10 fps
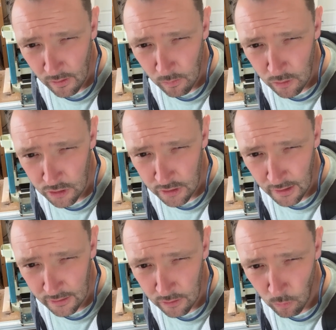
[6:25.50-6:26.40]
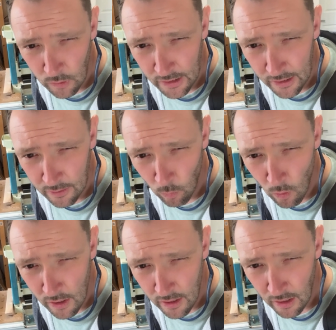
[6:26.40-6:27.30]
What's that? We get
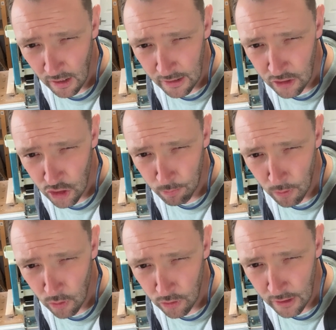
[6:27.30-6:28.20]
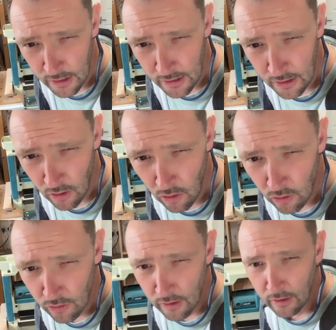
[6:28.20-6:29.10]
1 lunch per day
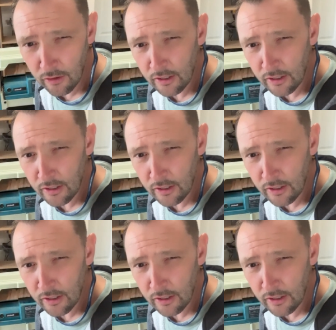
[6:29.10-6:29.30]
on the